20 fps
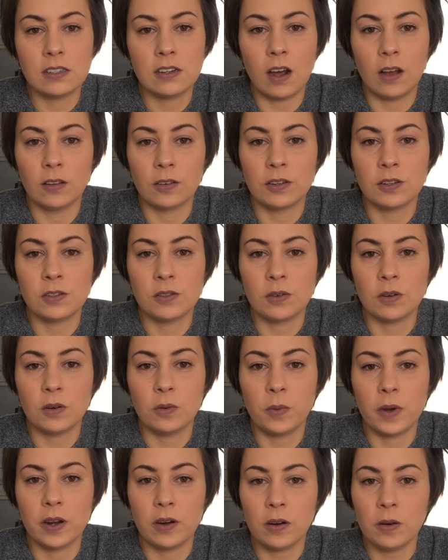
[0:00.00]
Dollar Store
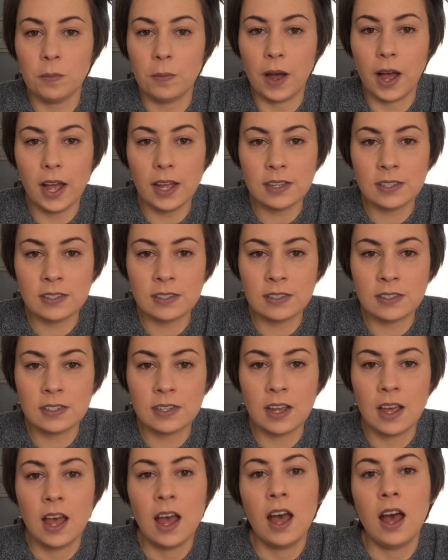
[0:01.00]
Win or Bust.